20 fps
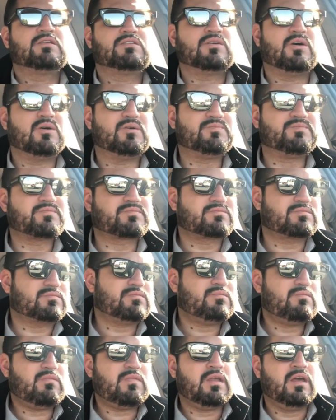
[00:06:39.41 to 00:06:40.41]
So
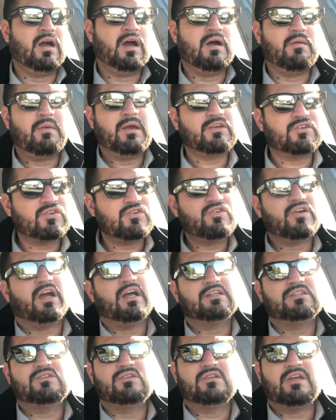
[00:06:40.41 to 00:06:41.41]
make sure you
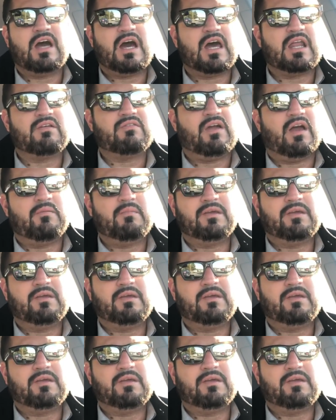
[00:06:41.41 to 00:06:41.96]
guys do that.